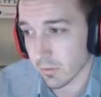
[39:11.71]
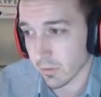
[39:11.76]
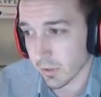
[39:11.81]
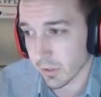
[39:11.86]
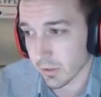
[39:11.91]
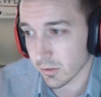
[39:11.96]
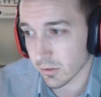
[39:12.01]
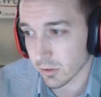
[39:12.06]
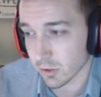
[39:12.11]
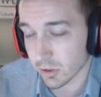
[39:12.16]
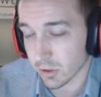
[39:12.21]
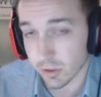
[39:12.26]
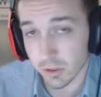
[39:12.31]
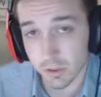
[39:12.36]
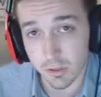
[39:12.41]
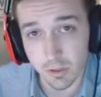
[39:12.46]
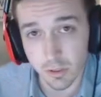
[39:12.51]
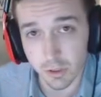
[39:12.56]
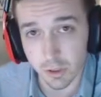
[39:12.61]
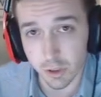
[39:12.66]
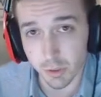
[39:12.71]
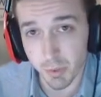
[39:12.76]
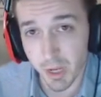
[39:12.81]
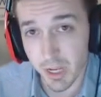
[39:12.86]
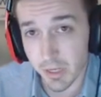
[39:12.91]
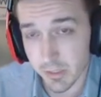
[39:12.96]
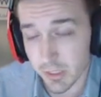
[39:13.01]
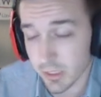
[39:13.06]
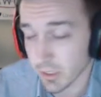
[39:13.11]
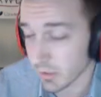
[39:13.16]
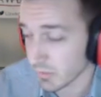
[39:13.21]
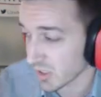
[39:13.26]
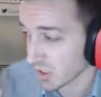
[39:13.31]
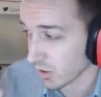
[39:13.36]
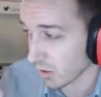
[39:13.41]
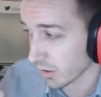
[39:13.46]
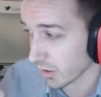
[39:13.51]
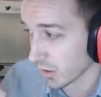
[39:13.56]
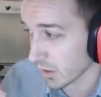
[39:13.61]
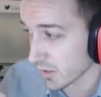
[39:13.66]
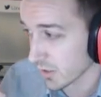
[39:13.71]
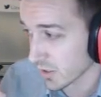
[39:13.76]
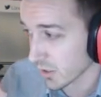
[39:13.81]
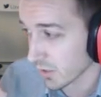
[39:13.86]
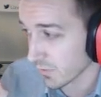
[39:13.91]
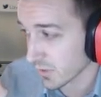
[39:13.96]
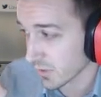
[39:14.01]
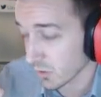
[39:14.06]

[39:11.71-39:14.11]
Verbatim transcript: like the Japan teams and all that kind of stuff.